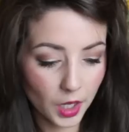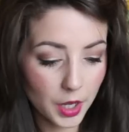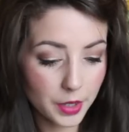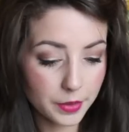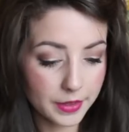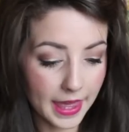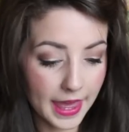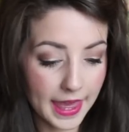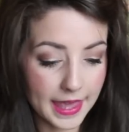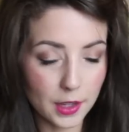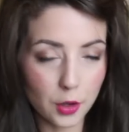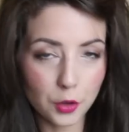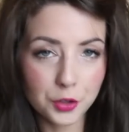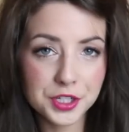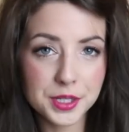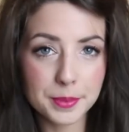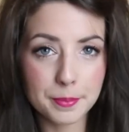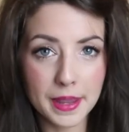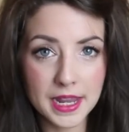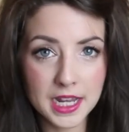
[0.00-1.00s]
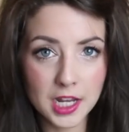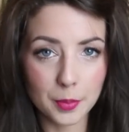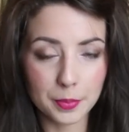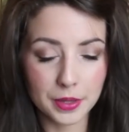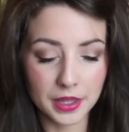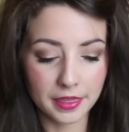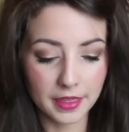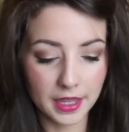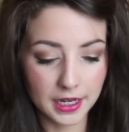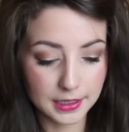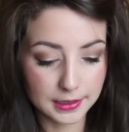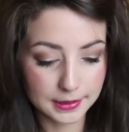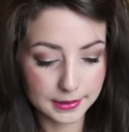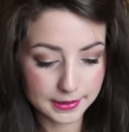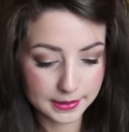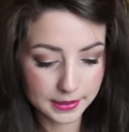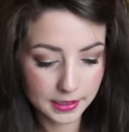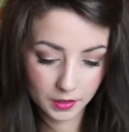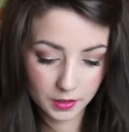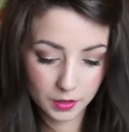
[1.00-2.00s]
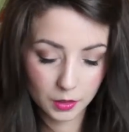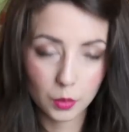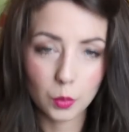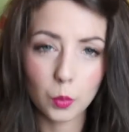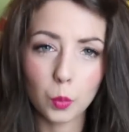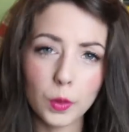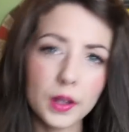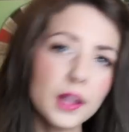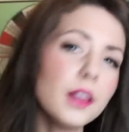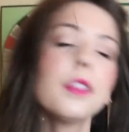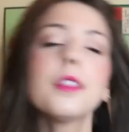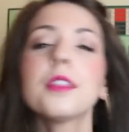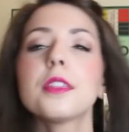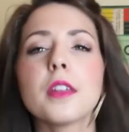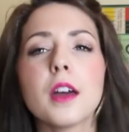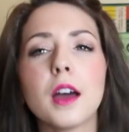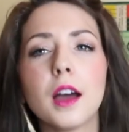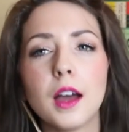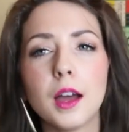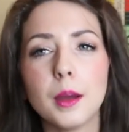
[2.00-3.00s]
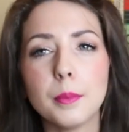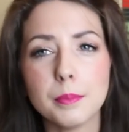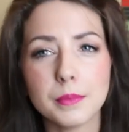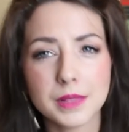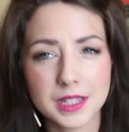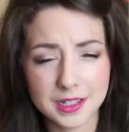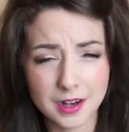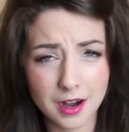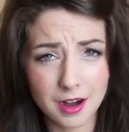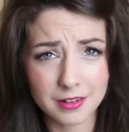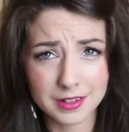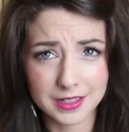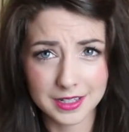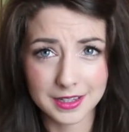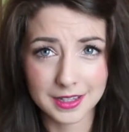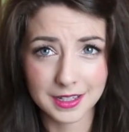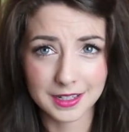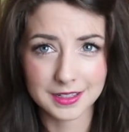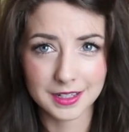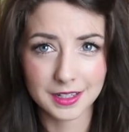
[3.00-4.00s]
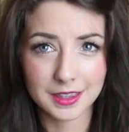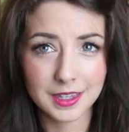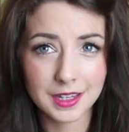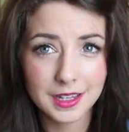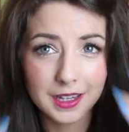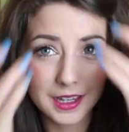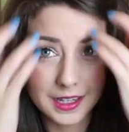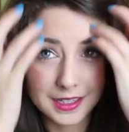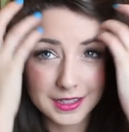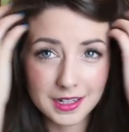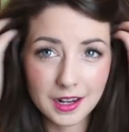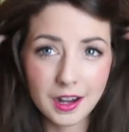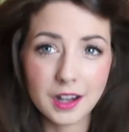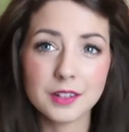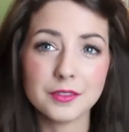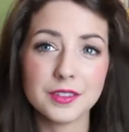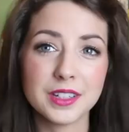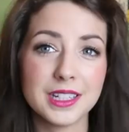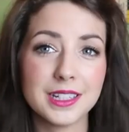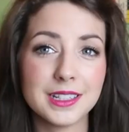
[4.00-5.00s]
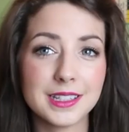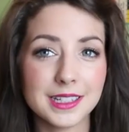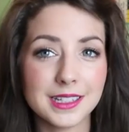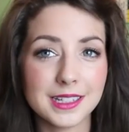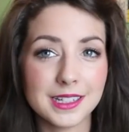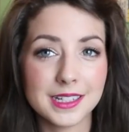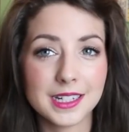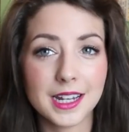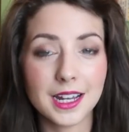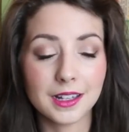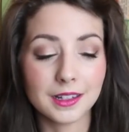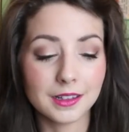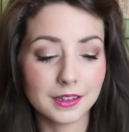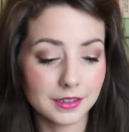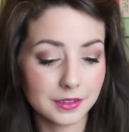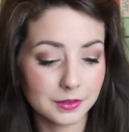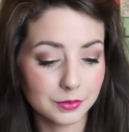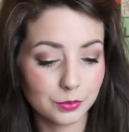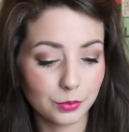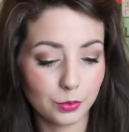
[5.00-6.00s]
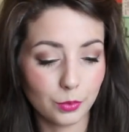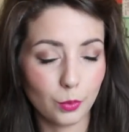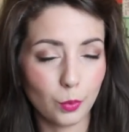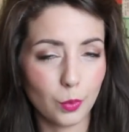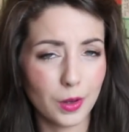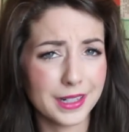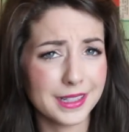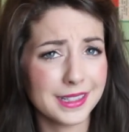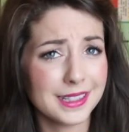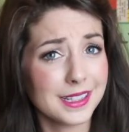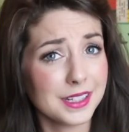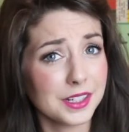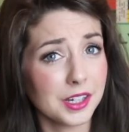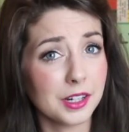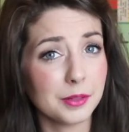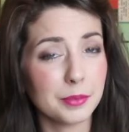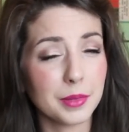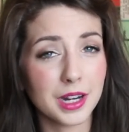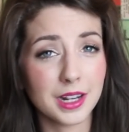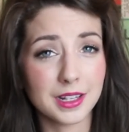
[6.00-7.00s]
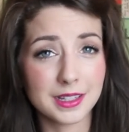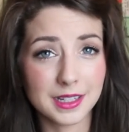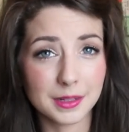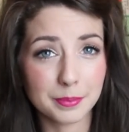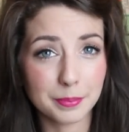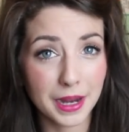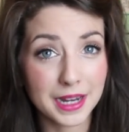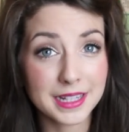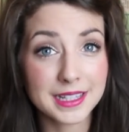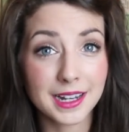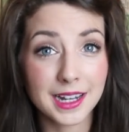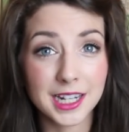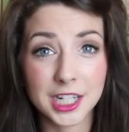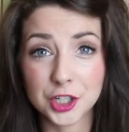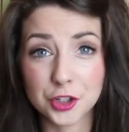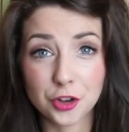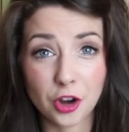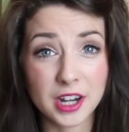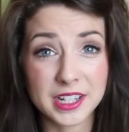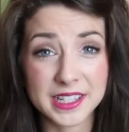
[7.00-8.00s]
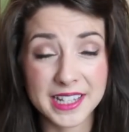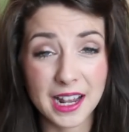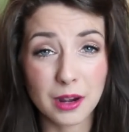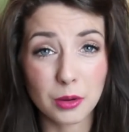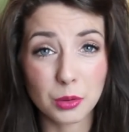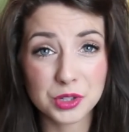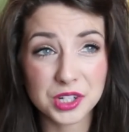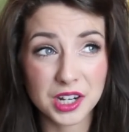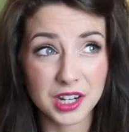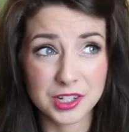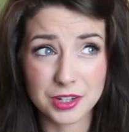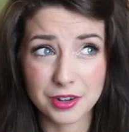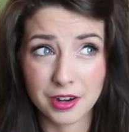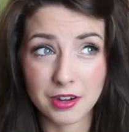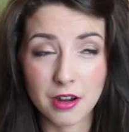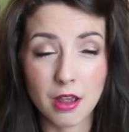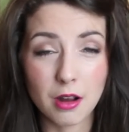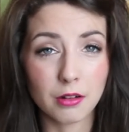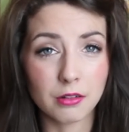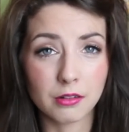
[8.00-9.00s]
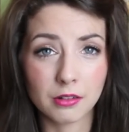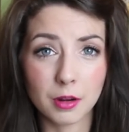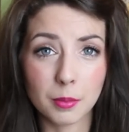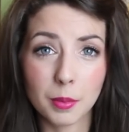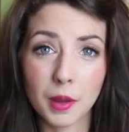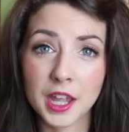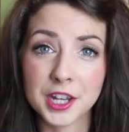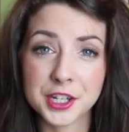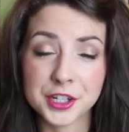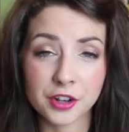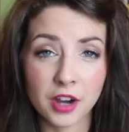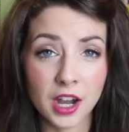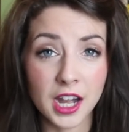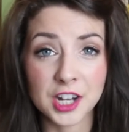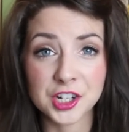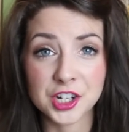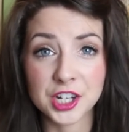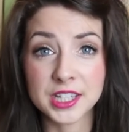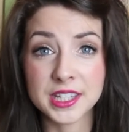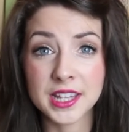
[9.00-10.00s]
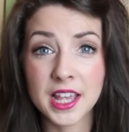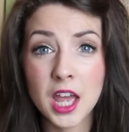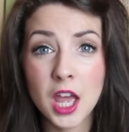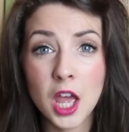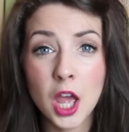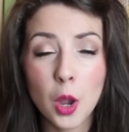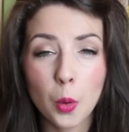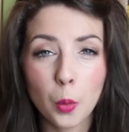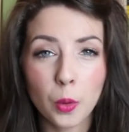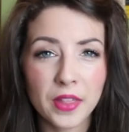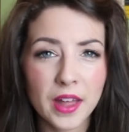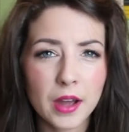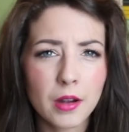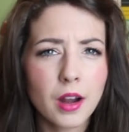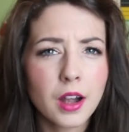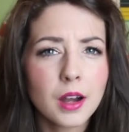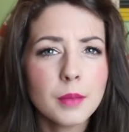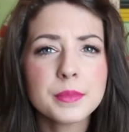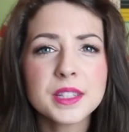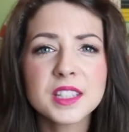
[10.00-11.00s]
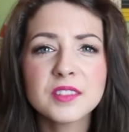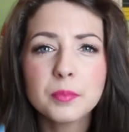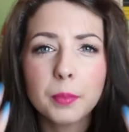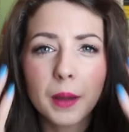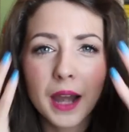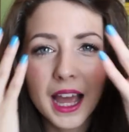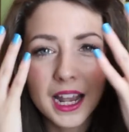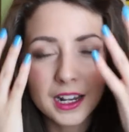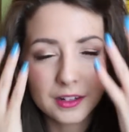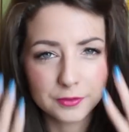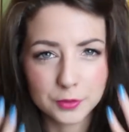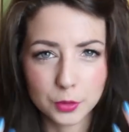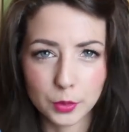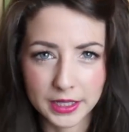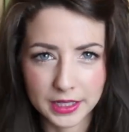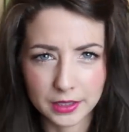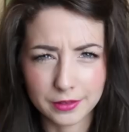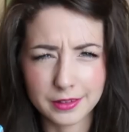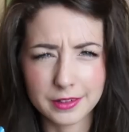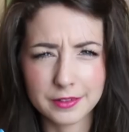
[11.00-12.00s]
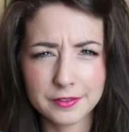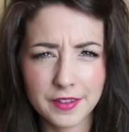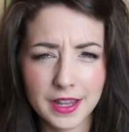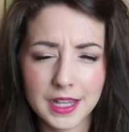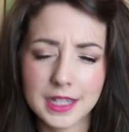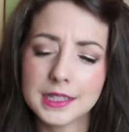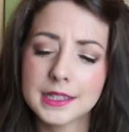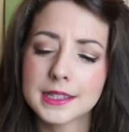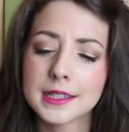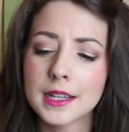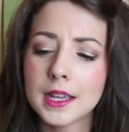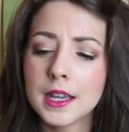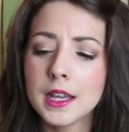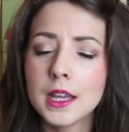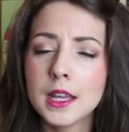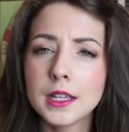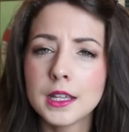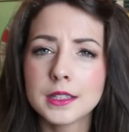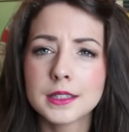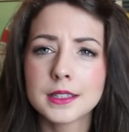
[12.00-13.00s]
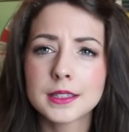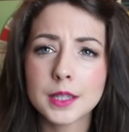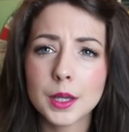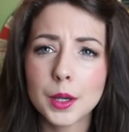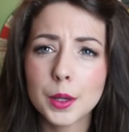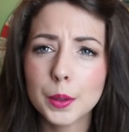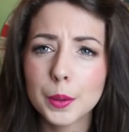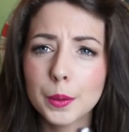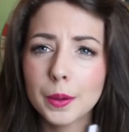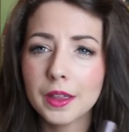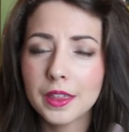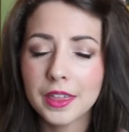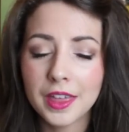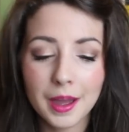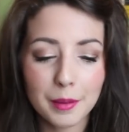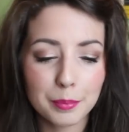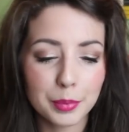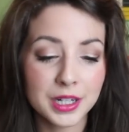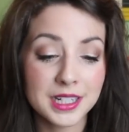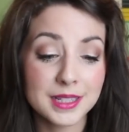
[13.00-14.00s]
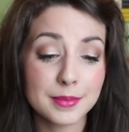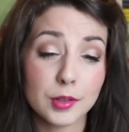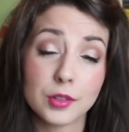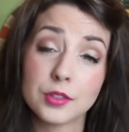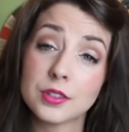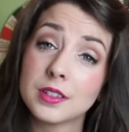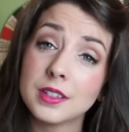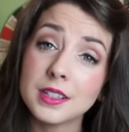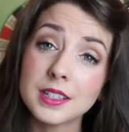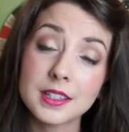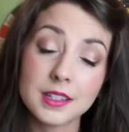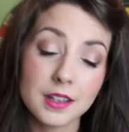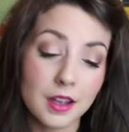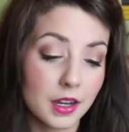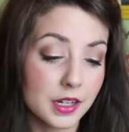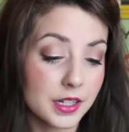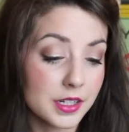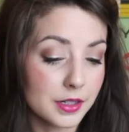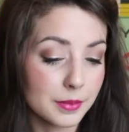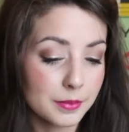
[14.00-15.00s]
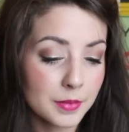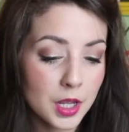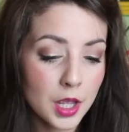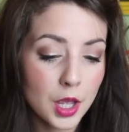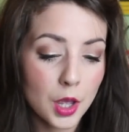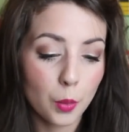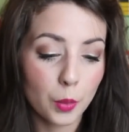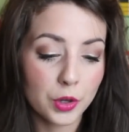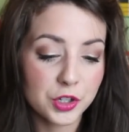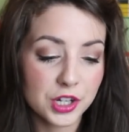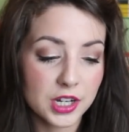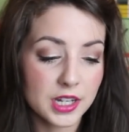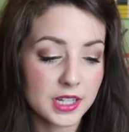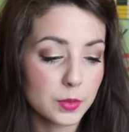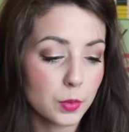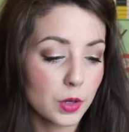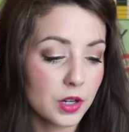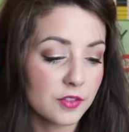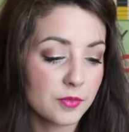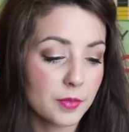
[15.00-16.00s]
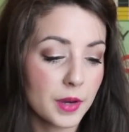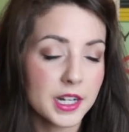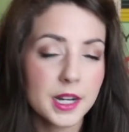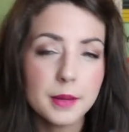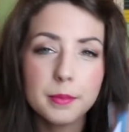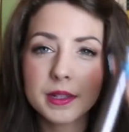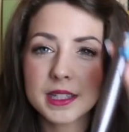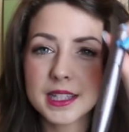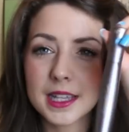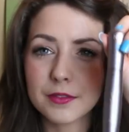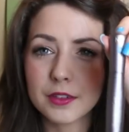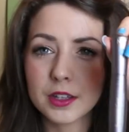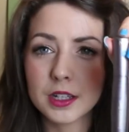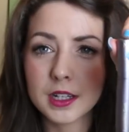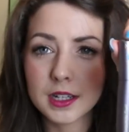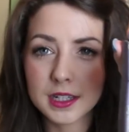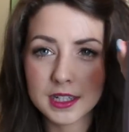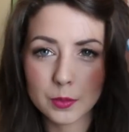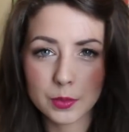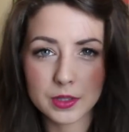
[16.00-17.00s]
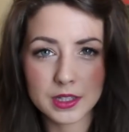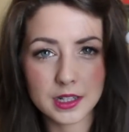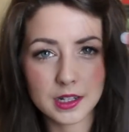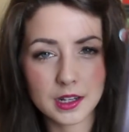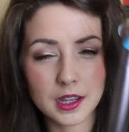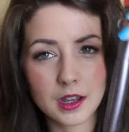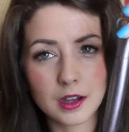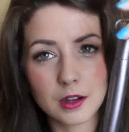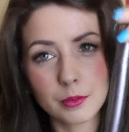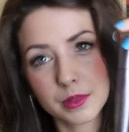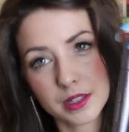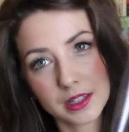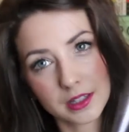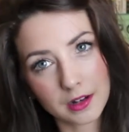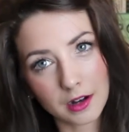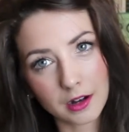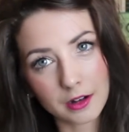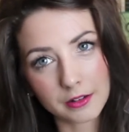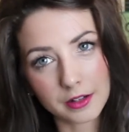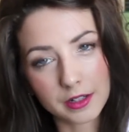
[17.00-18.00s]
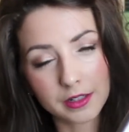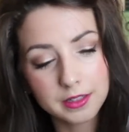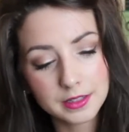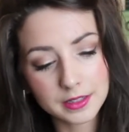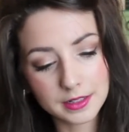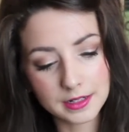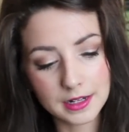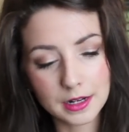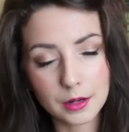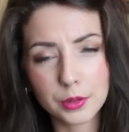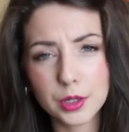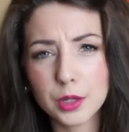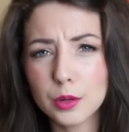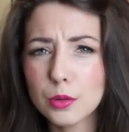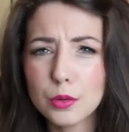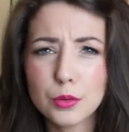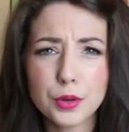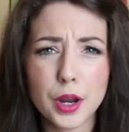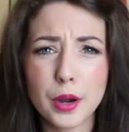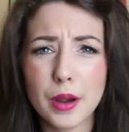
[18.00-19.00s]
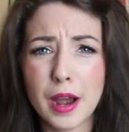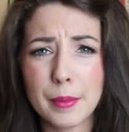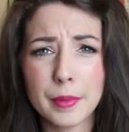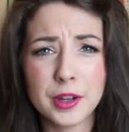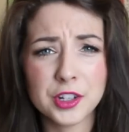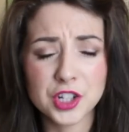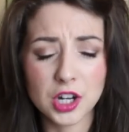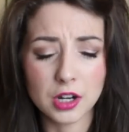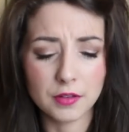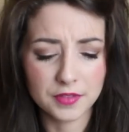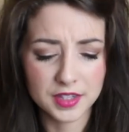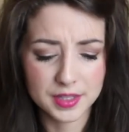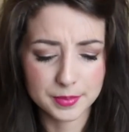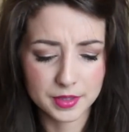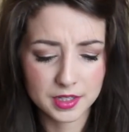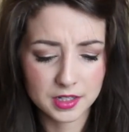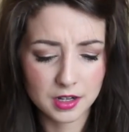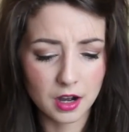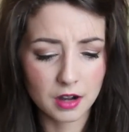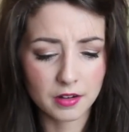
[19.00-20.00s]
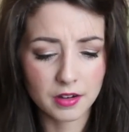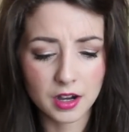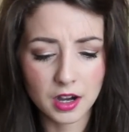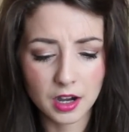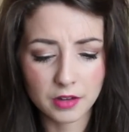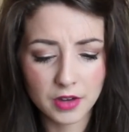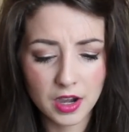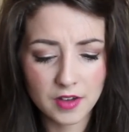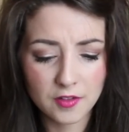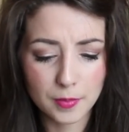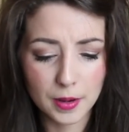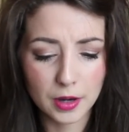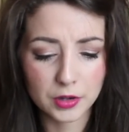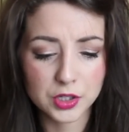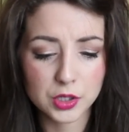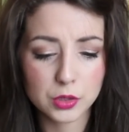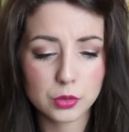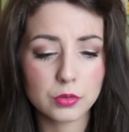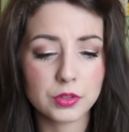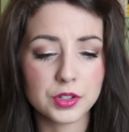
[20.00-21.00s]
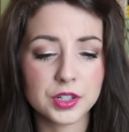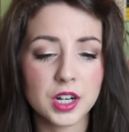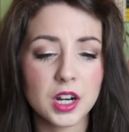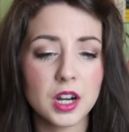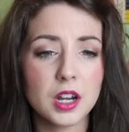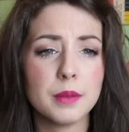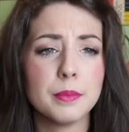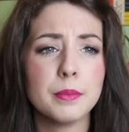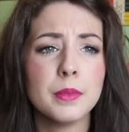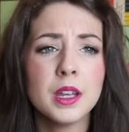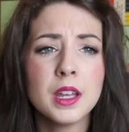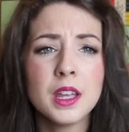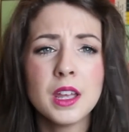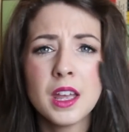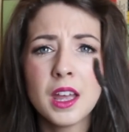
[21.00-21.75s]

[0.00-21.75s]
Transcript: Okay, on to makeup-y things. With mascaras and things, I think it is kind of easy to tell when it's done because it basically dries out and you can no longer apply it to your eyelashes without clumps of black falling on your face. So that brings me on to this item, which is one of my number 7 Exquisite Curl mascaras. Now, you all know how much I love this mascara. I rave about it all the time.